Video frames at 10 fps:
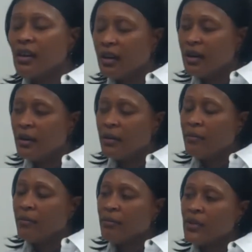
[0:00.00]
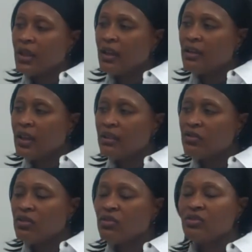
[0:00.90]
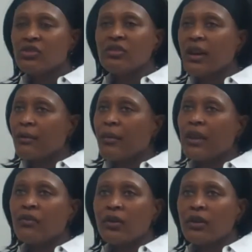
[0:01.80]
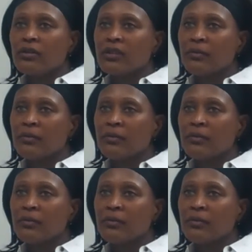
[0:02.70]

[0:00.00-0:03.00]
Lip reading: That she's got to make for us,